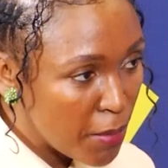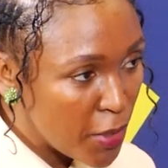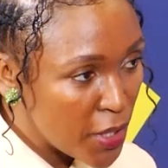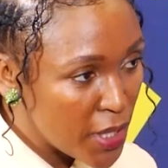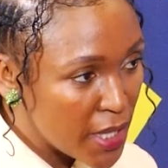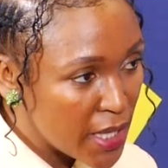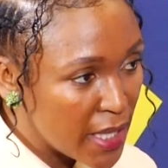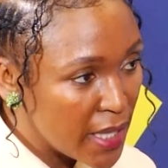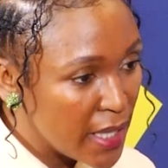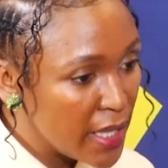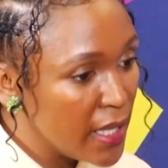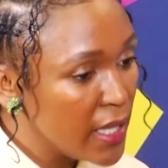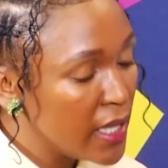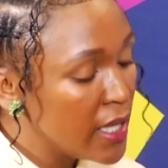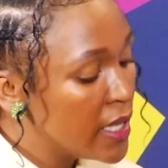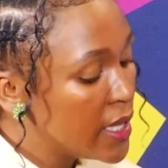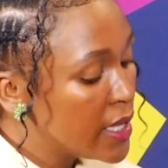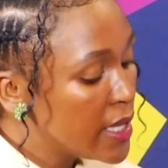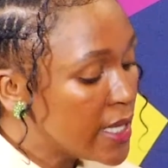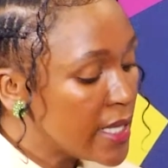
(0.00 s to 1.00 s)
it personally.
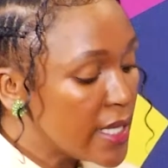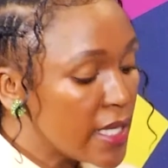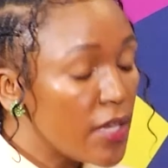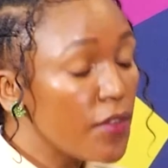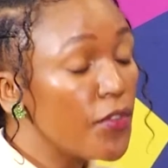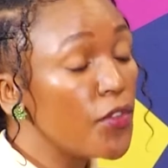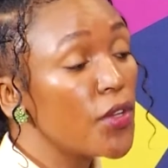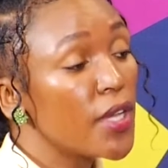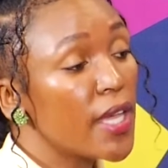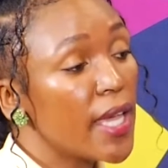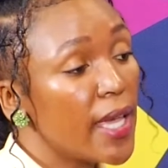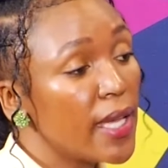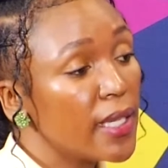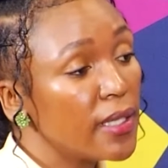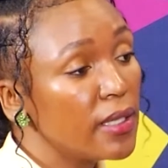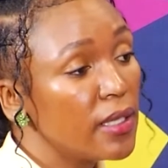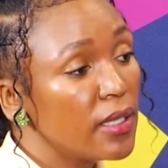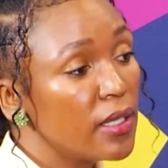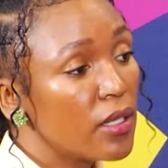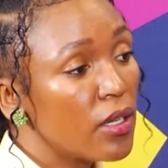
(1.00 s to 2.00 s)
See if you
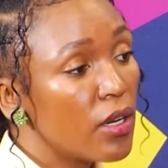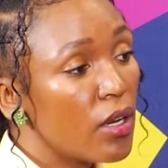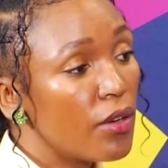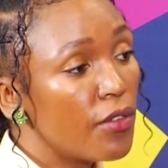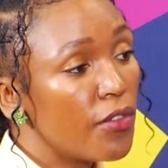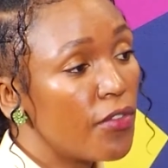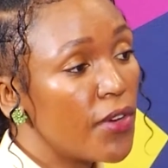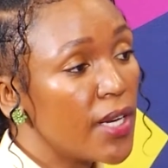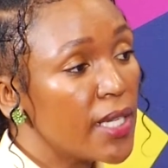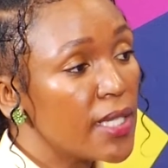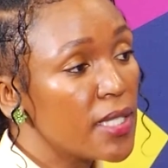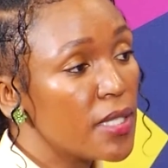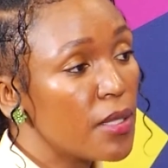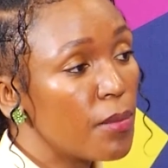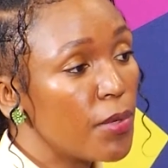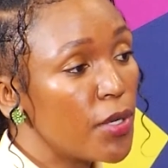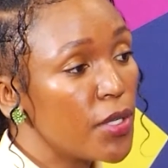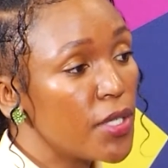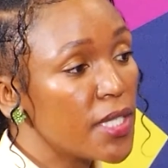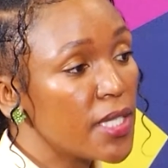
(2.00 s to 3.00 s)
can confront the
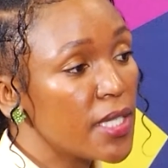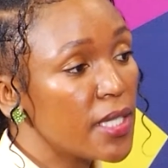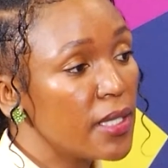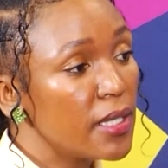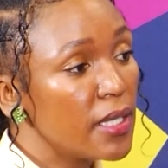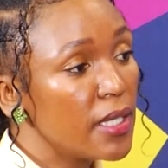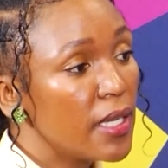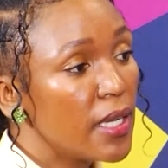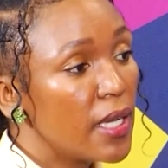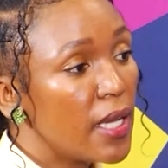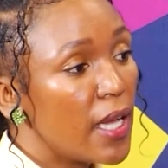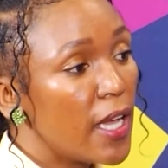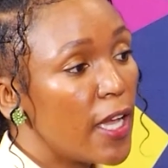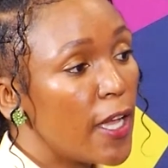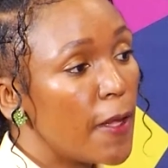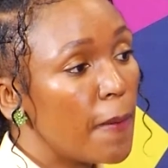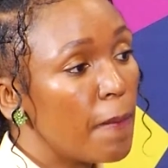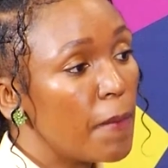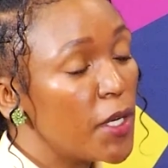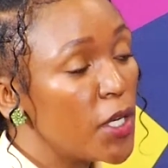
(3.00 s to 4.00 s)
person
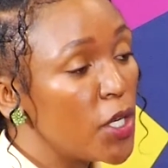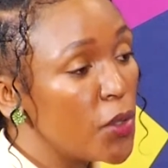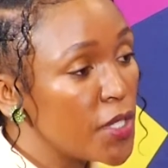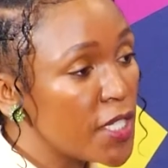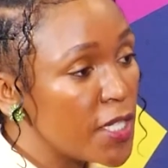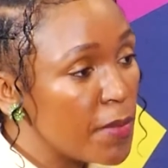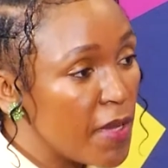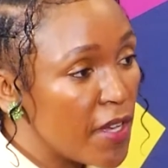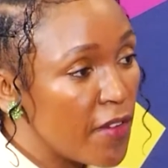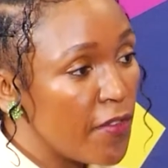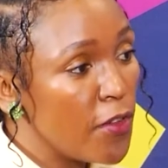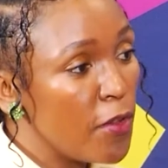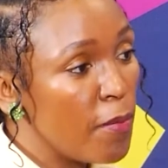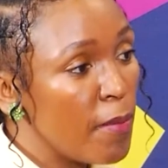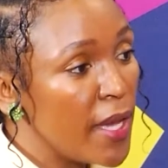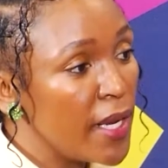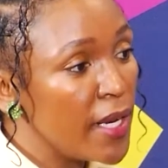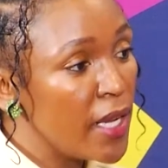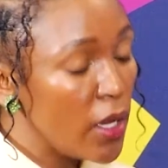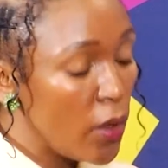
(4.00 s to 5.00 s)
in a respectful
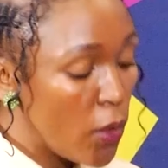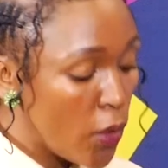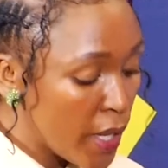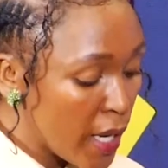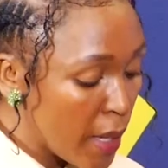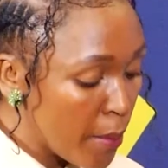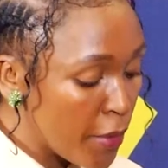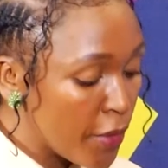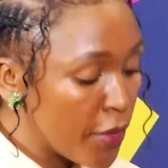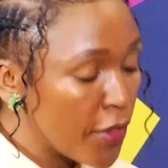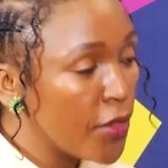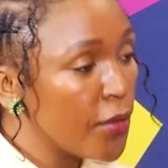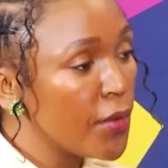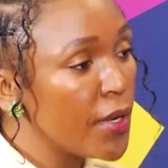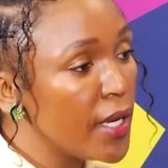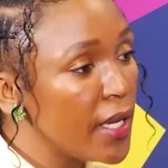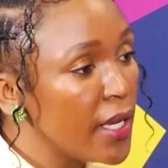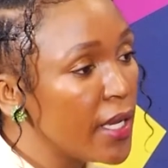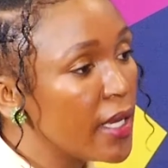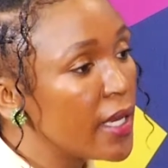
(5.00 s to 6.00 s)
manner. Or number
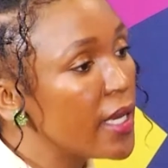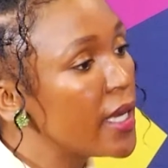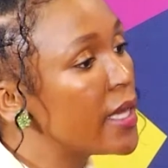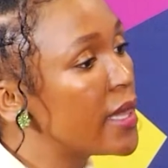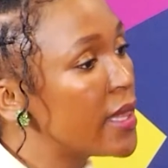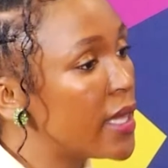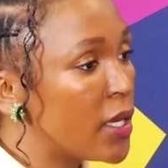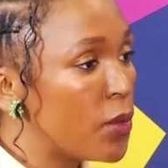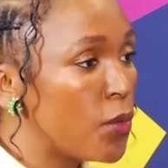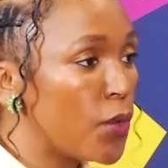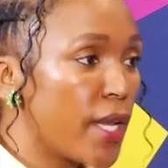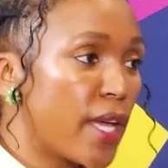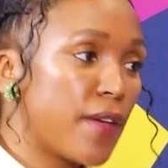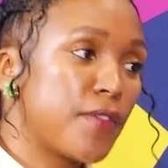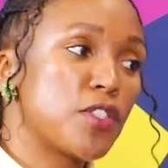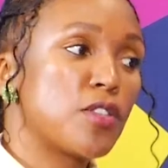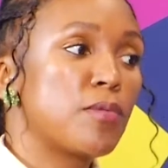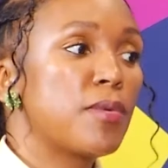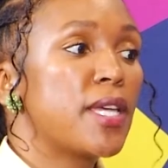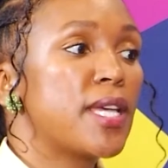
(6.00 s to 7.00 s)
3, it then would
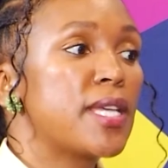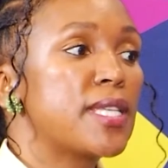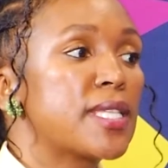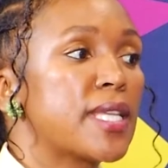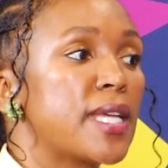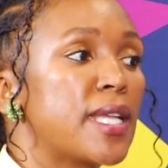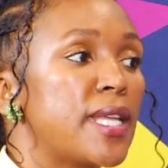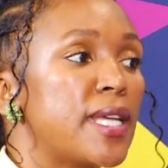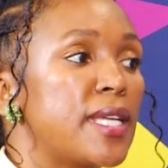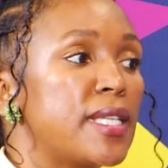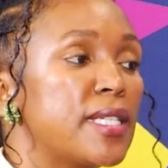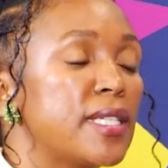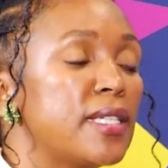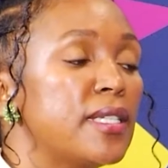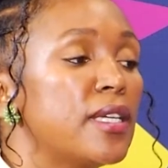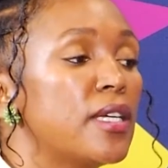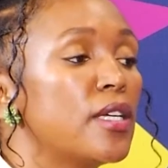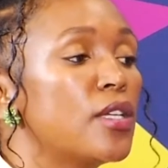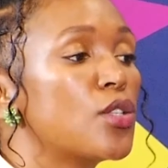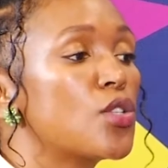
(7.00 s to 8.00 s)
have to be
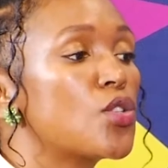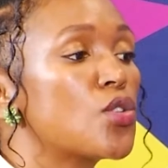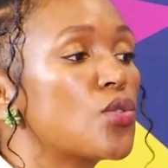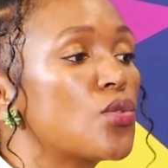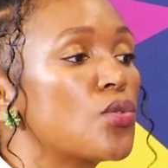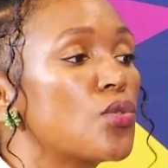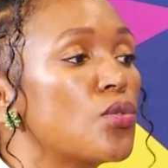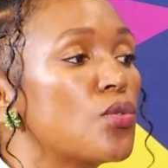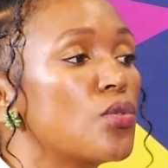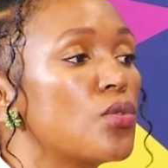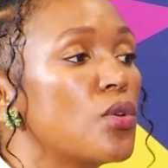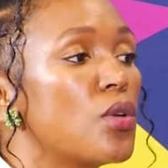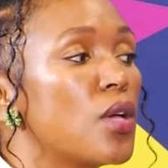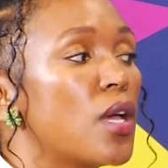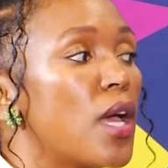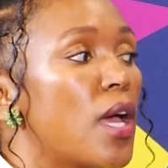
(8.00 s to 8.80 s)
escalated to